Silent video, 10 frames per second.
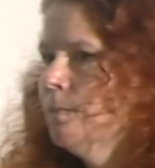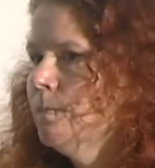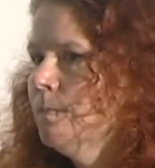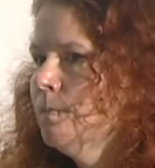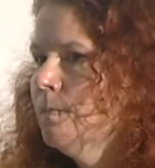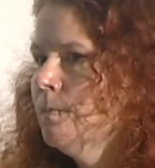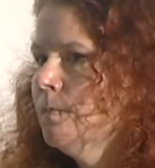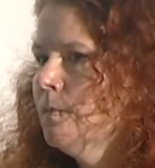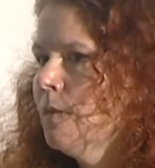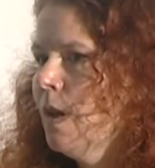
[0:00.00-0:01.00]

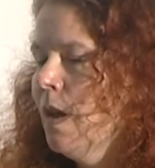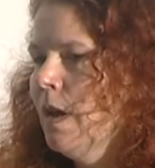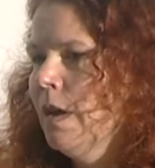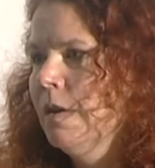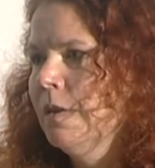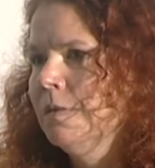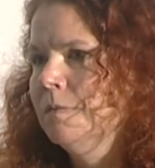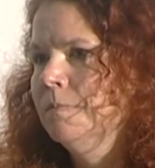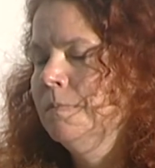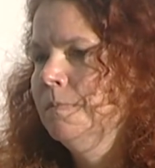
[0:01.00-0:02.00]

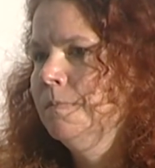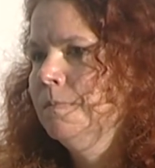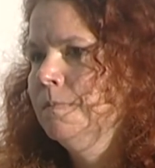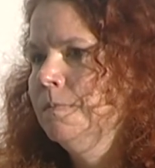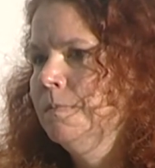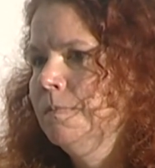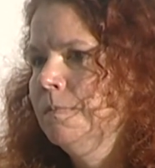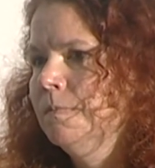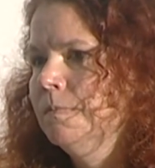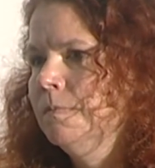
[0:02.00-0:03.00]

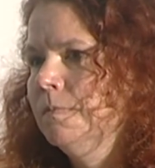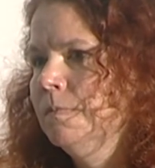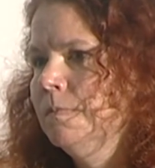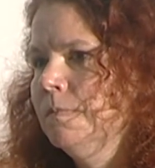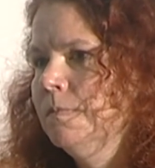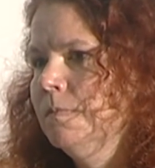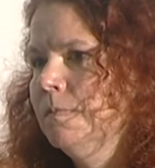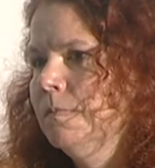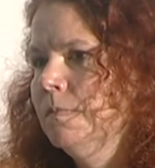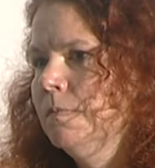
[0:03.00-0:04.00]

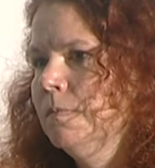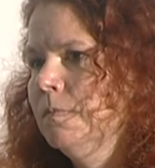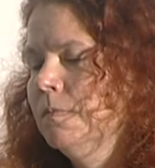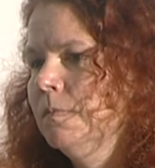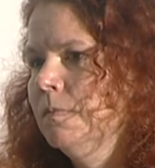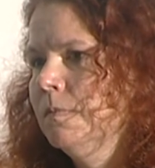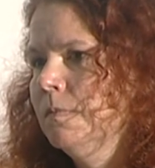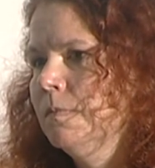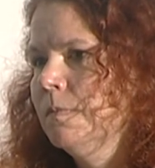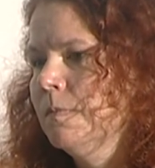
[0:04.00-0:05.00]

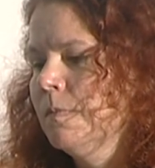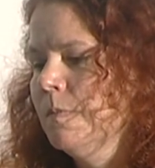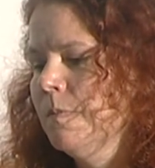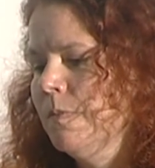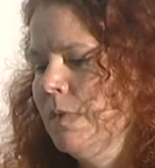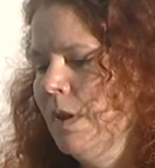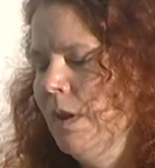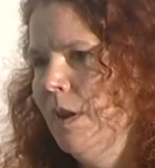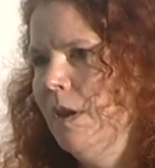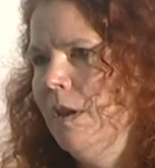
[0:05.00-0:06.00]

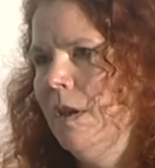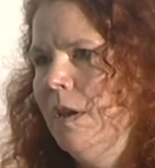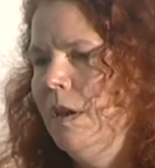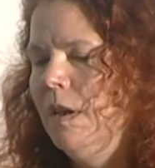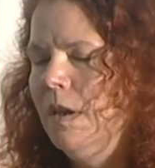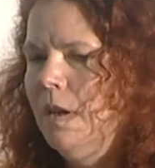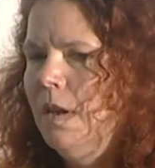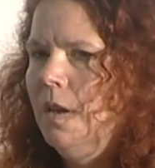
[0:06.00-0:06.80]
(silence)